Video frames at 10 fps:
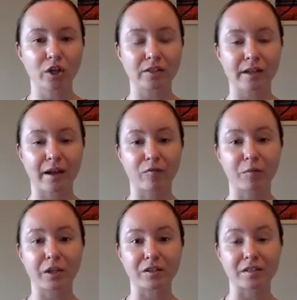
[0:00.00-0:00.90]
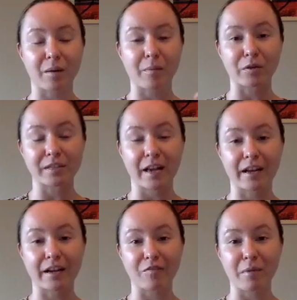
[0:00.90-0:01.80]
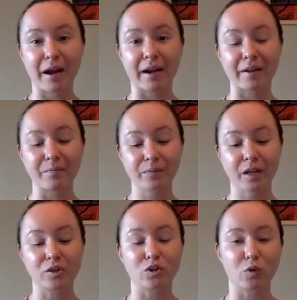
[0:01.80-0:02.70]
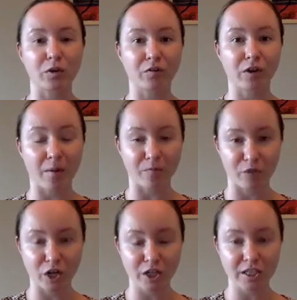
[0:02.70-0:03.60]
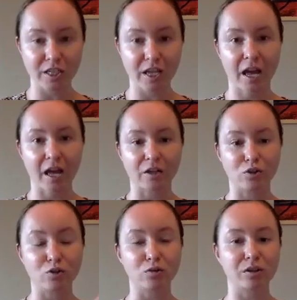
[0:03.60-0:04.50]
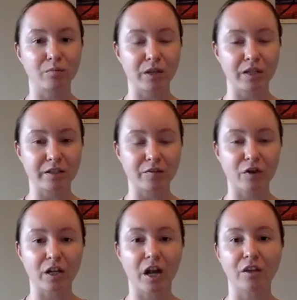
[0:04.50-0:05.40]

It's time for me to step outside of my zone of comfort and do something different.